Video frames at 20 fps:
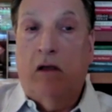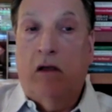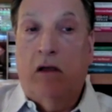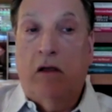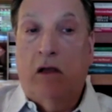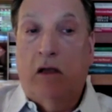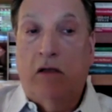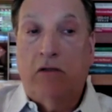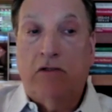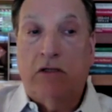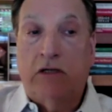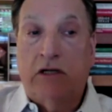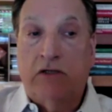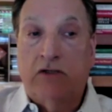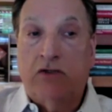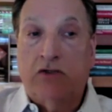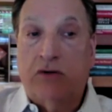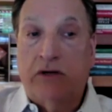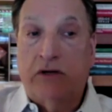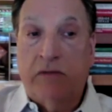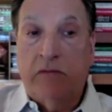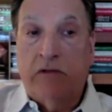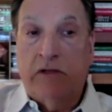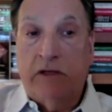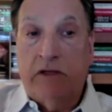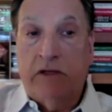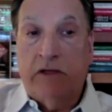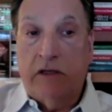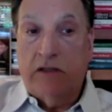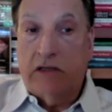it's an
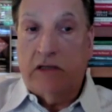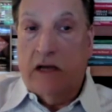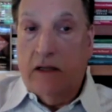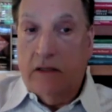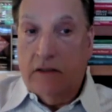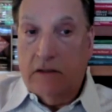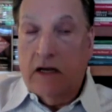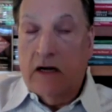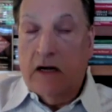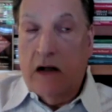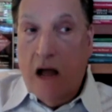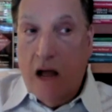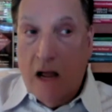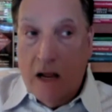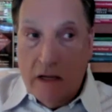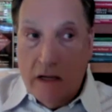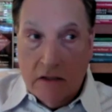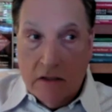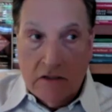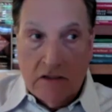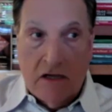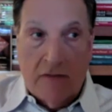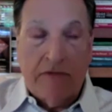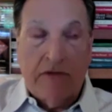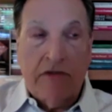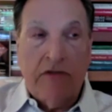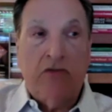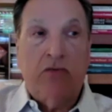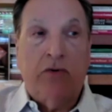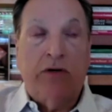extremely, it's got a high
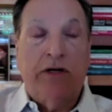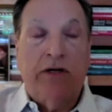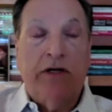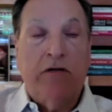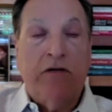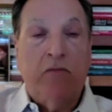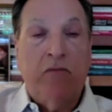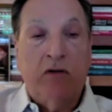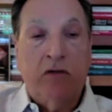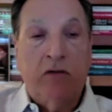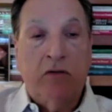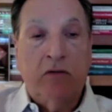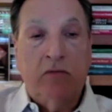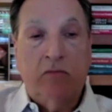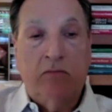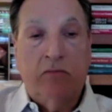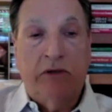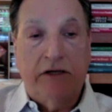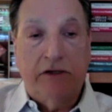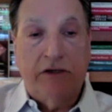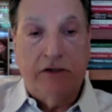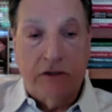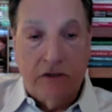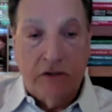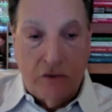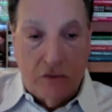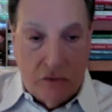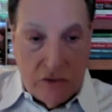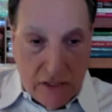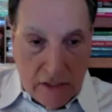acceptance rate among patients who
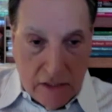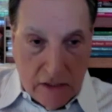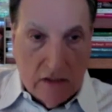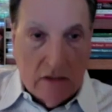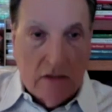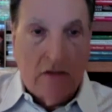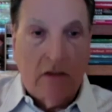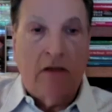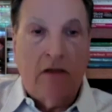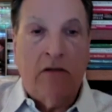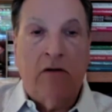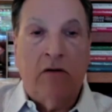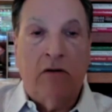take it and